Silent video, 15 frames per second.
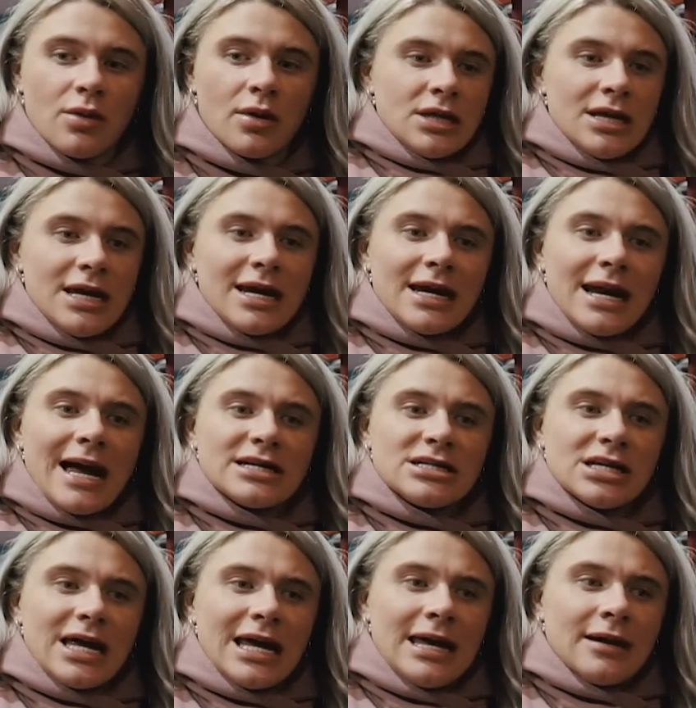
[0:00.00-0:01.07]
so that you can
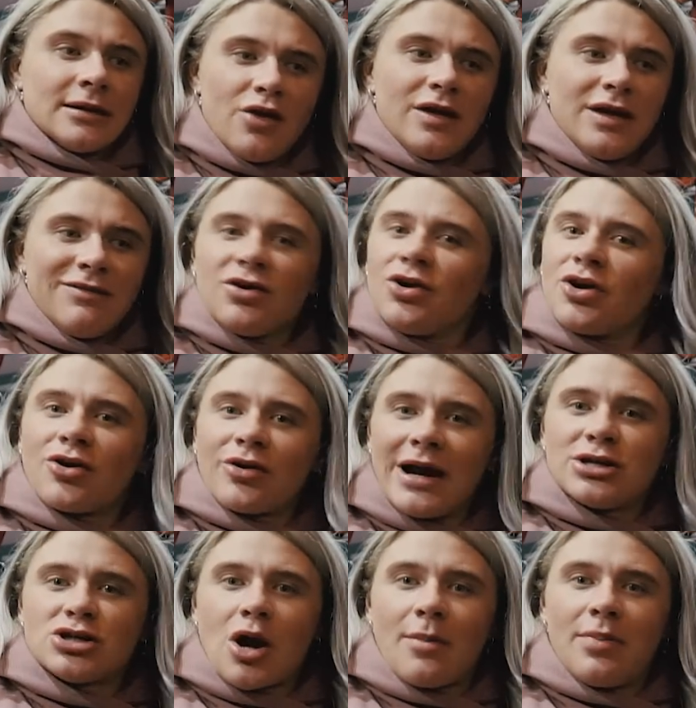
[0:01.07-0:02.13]
actually know that you've done a
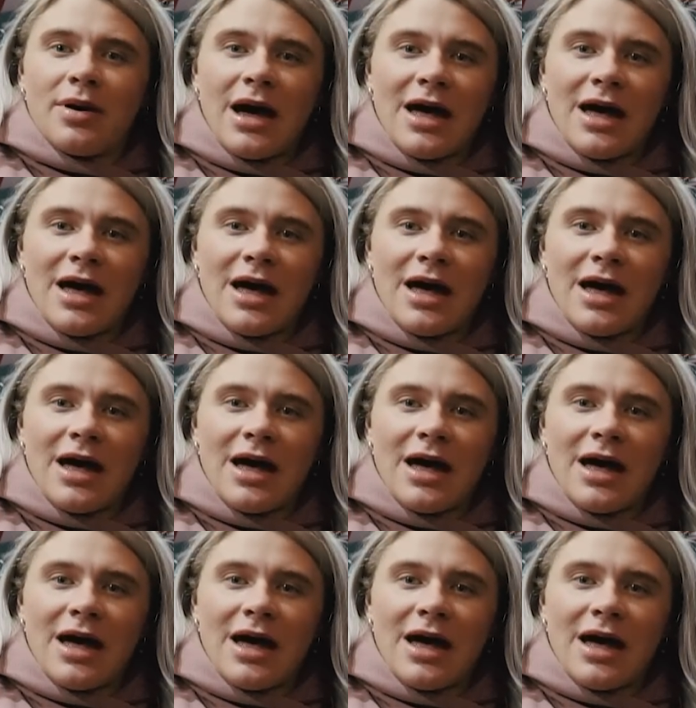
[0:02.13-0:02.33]
great job.